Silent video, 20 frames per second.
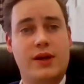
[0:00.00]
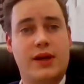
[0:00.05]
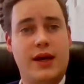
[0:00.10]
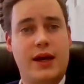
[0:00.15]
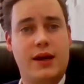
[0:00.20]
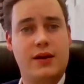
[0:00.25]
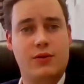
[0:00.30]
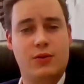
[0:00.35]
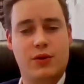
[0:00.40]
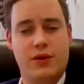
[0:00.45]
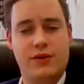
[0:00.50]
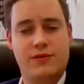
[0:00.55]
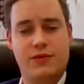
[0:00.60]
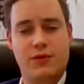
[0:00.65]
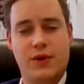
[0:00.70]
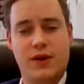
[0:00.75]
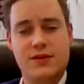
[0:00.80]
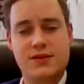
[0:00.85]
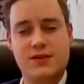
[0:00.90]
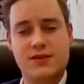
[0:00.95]
category
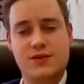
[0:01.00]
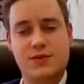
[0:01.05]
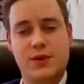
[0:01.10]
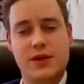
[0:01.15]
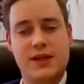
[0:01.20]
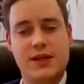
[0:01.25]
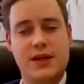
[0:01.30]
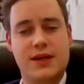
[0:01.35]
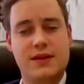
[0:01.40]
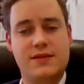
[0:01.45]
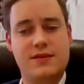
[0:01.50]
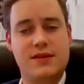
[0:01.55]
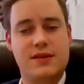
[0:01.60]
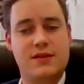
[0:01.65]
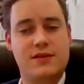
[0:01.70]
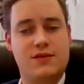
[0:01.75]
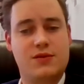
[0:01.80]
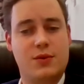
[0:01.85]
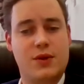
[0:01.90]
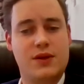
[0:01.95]
for us in 2019
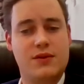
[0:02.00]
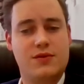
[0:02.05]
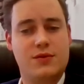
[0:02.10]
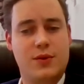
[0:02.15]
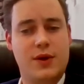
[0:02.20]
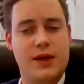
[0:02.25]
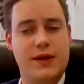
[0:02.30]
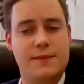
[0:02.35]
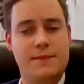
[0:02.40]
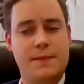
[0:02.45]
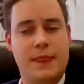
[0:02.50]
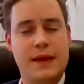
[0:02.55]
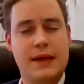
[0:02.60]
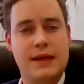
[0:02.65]
and 2020